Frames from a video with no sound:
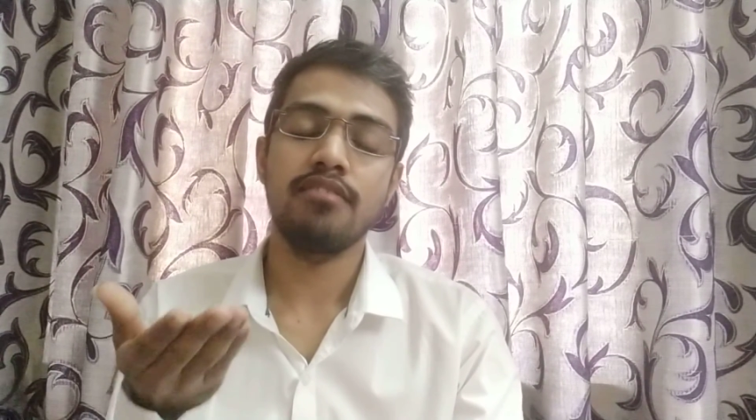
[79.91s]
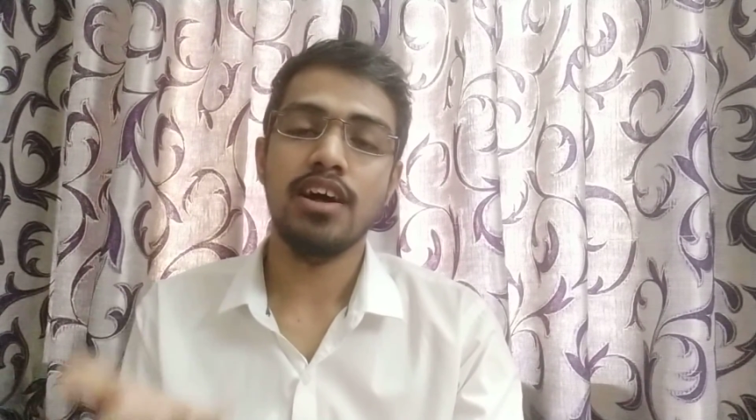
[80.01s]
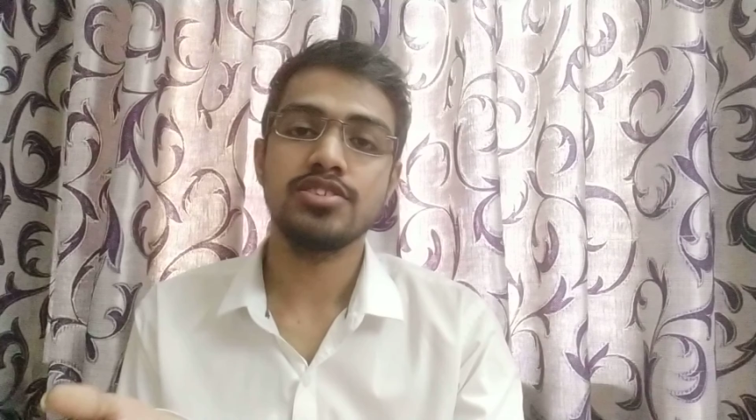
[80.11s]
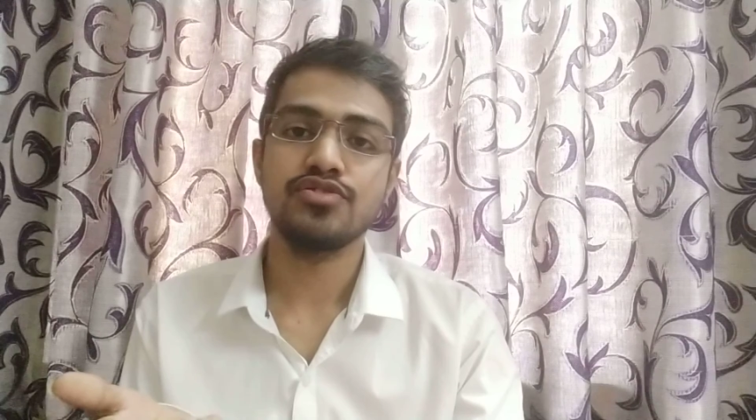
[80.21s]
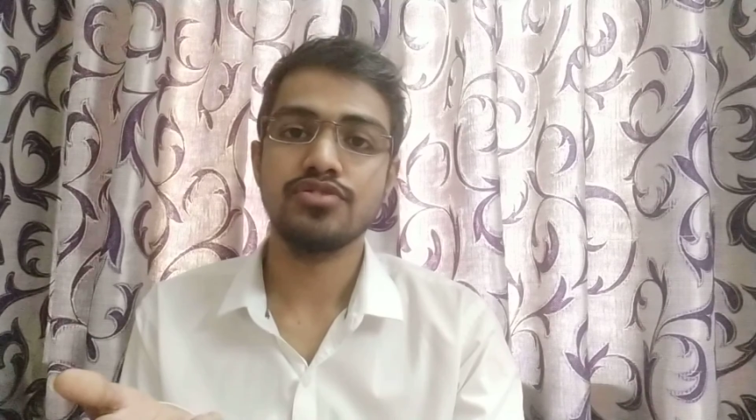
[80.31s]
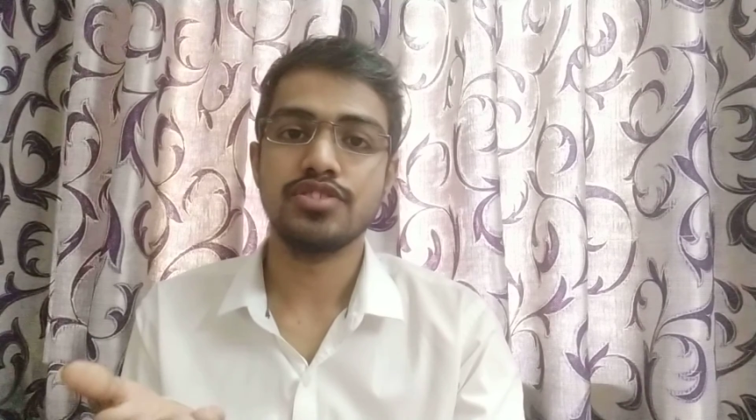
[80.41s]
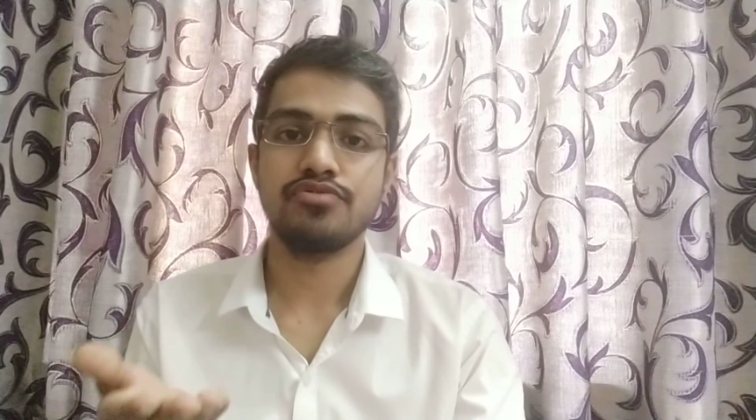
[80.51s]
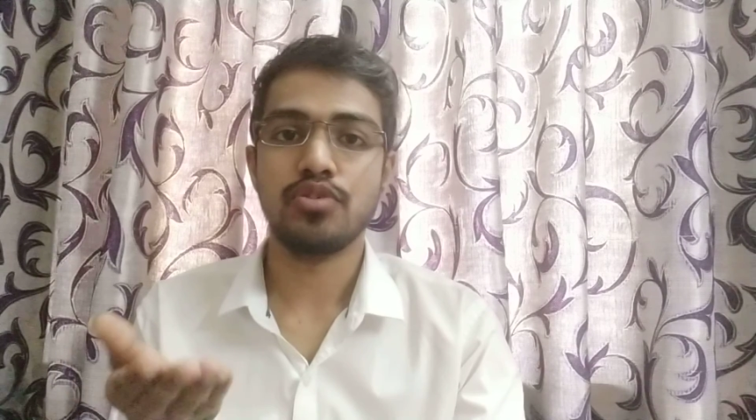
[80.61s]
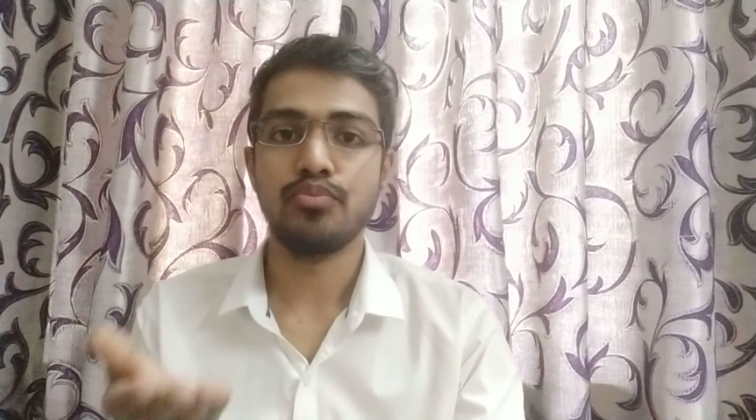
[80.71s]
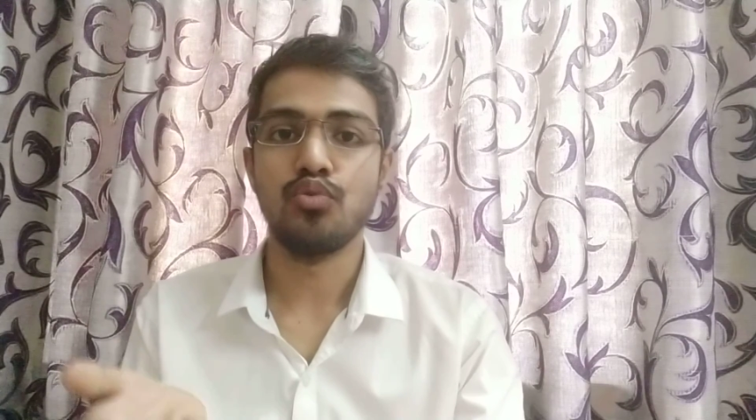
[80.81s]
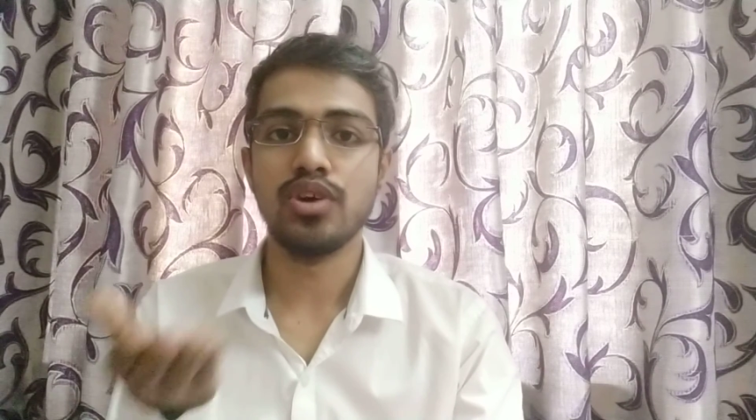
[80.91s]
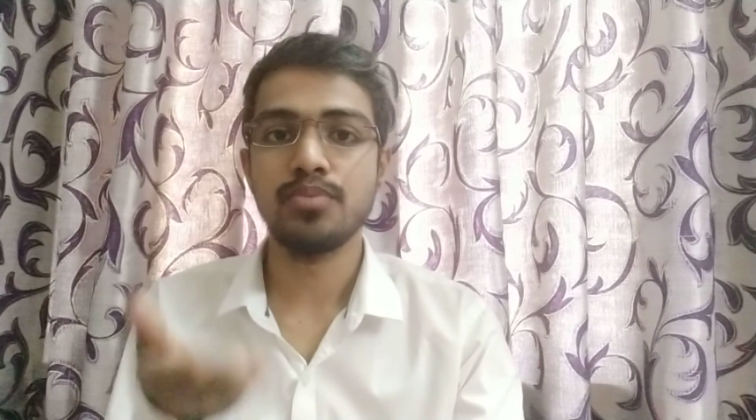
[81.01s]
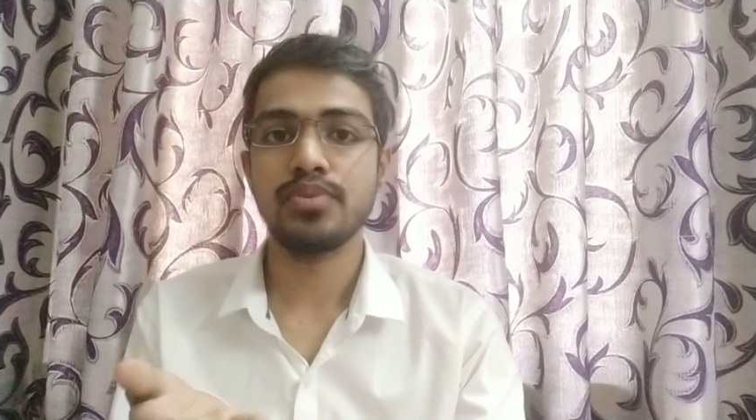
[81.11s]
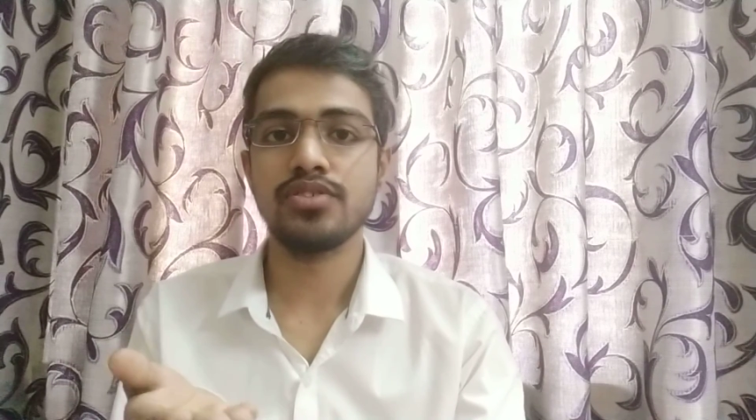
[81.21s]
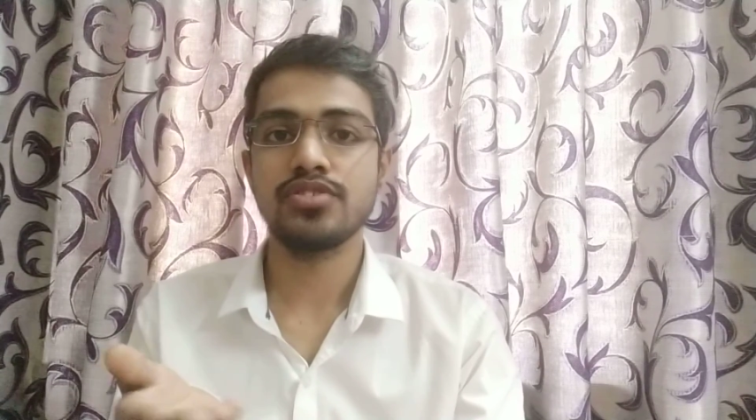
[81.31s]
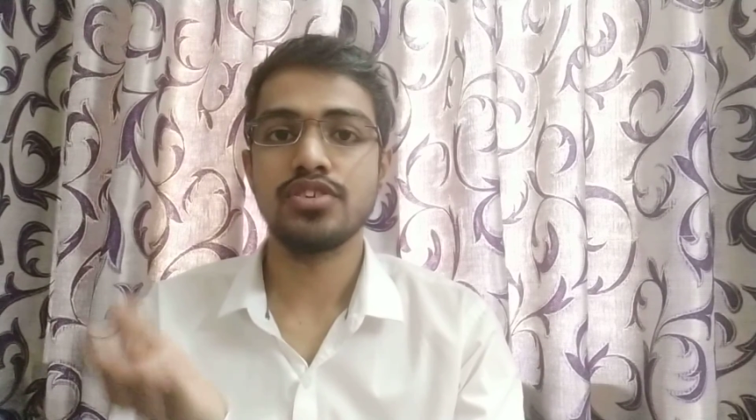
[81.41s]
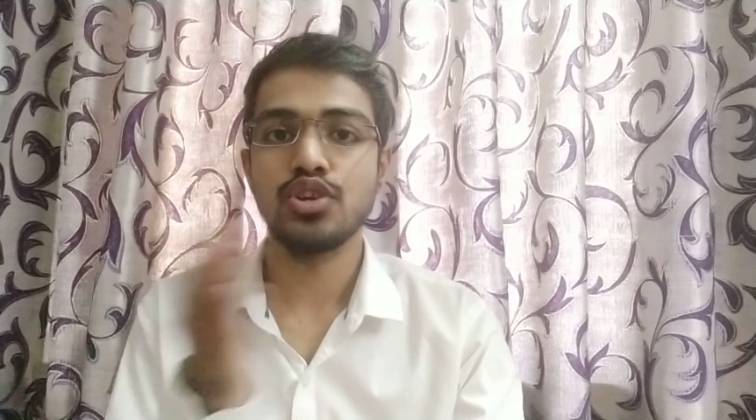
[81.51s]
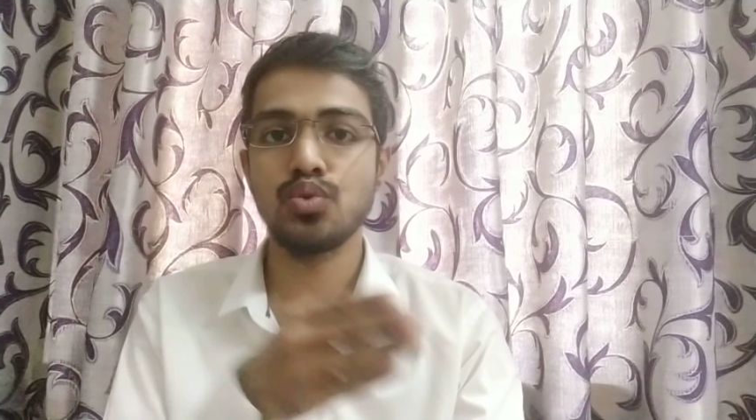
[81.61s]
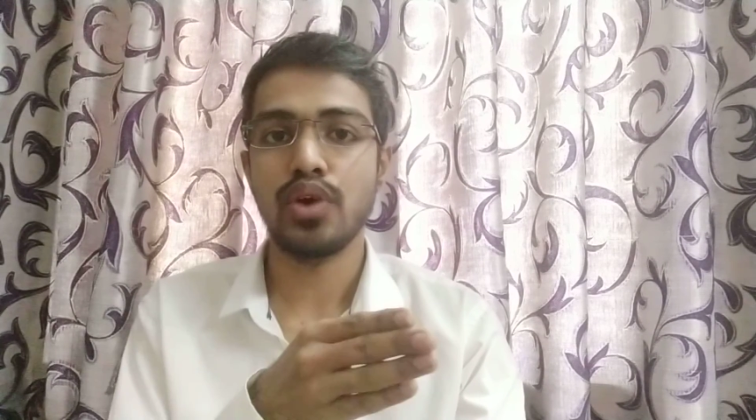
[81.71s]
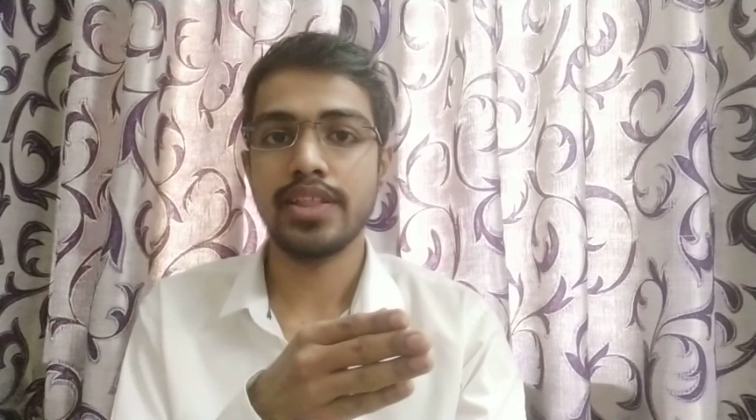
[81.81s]
transferred from one
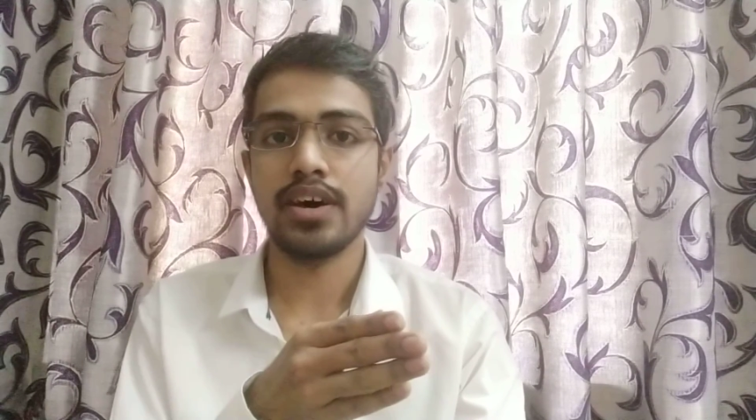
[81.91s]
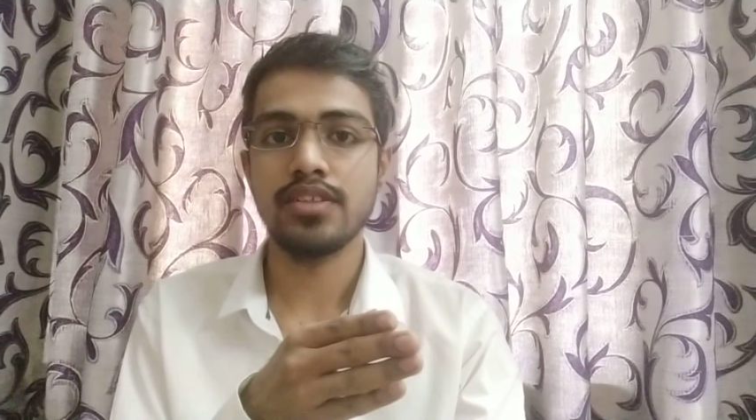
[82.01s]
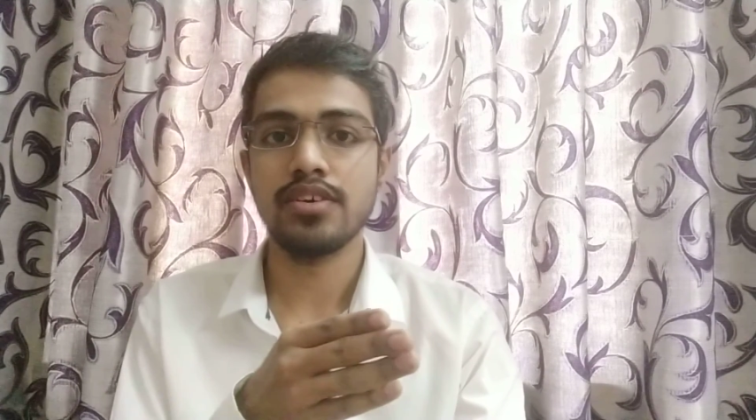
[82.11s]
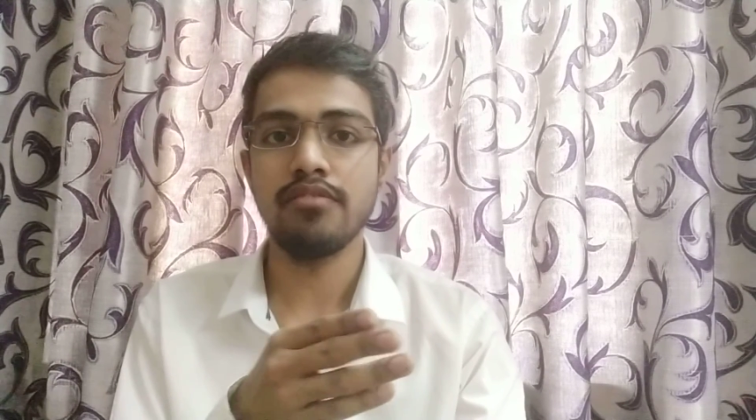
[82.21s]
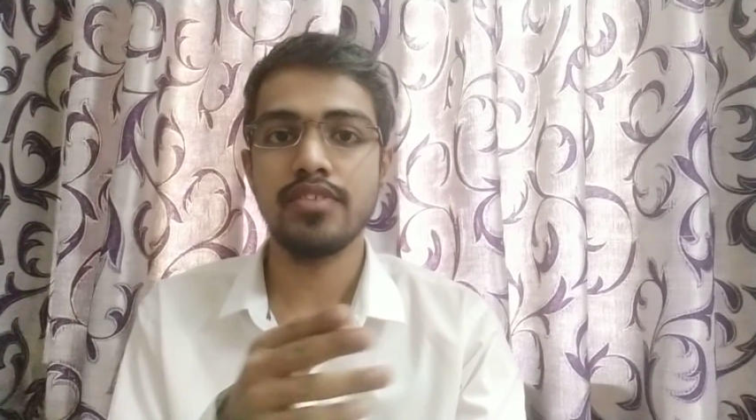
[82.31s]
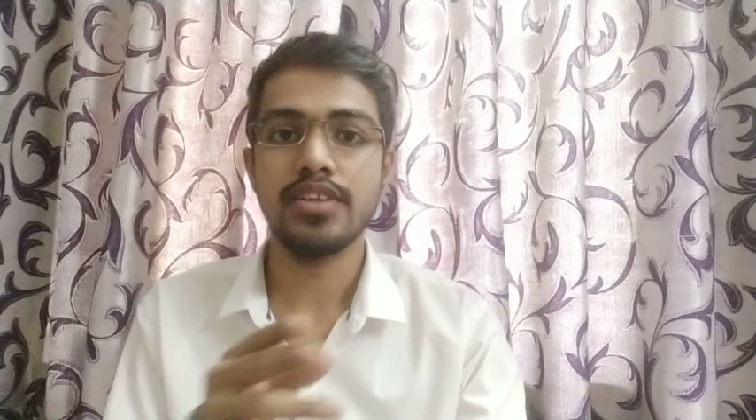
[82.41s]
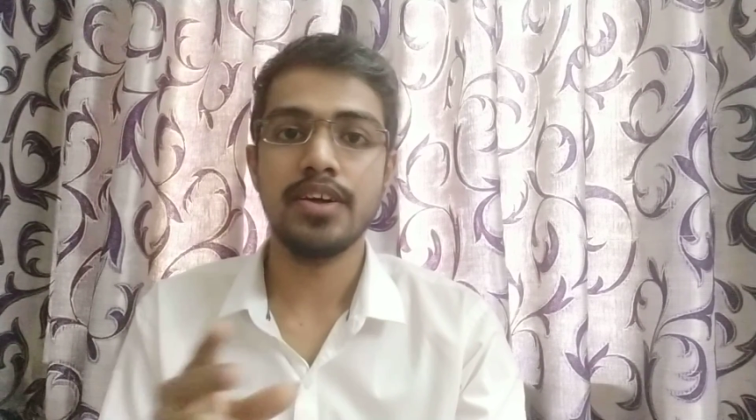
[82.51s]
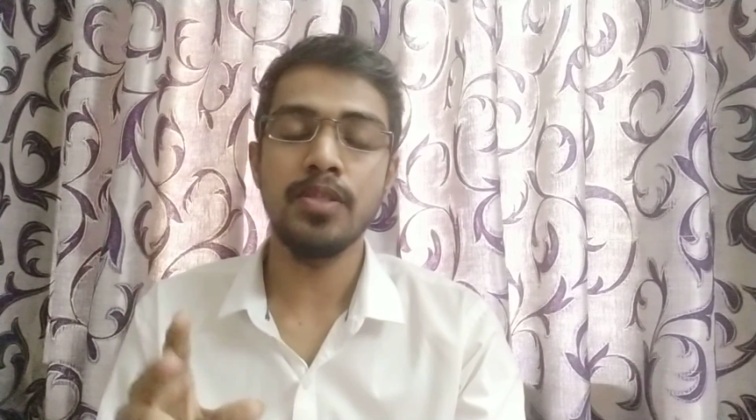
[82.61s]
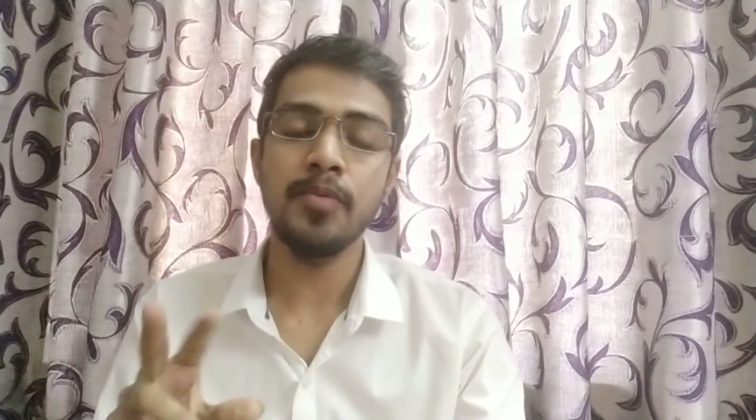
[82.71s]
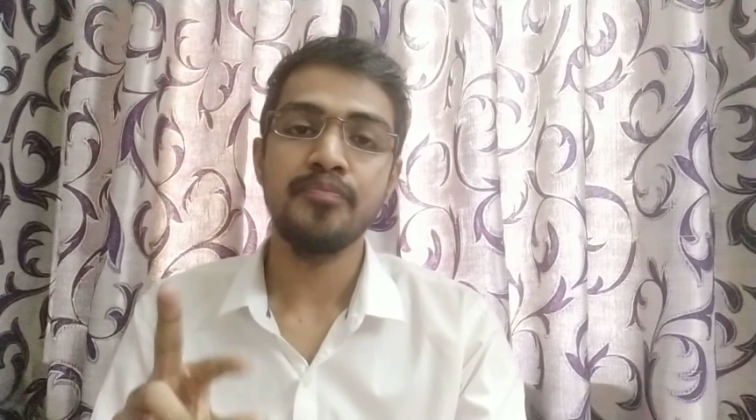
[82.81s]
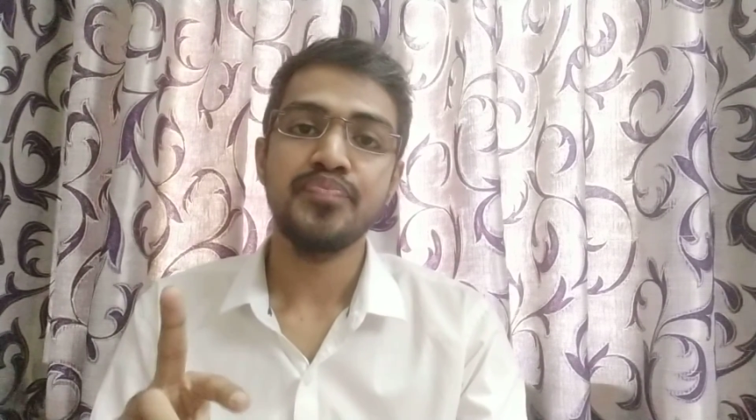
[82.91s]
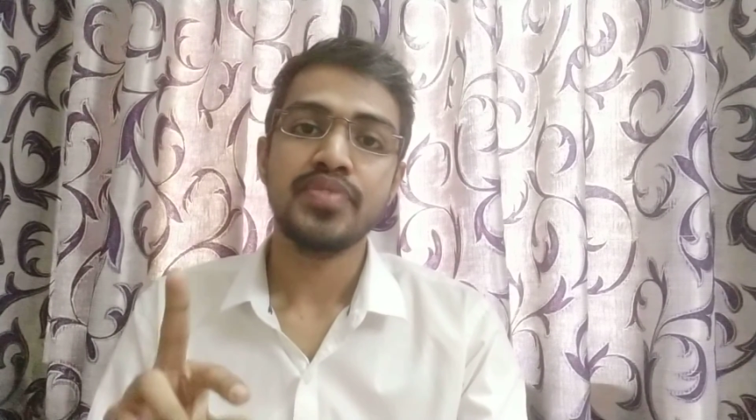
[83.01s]
person to another, then